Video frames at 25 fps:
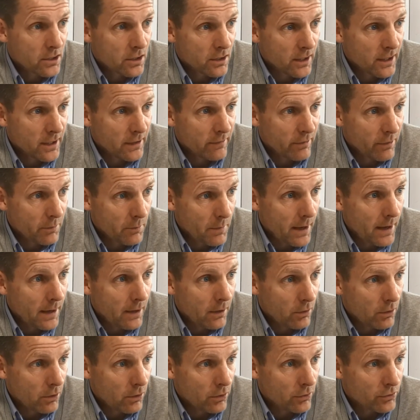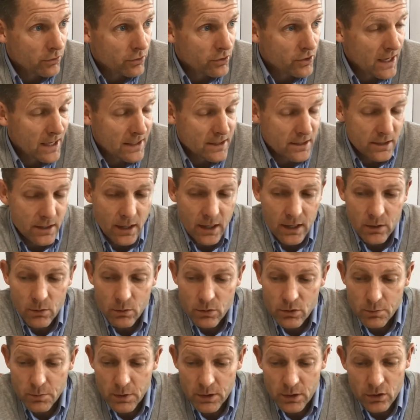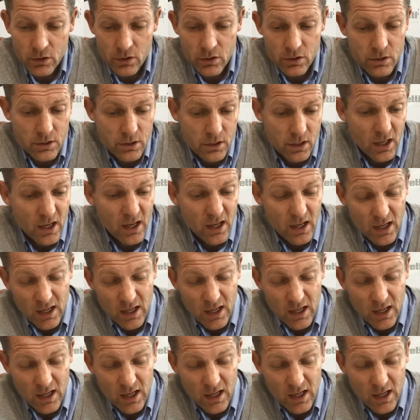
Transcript: to leave him out on Saturday was because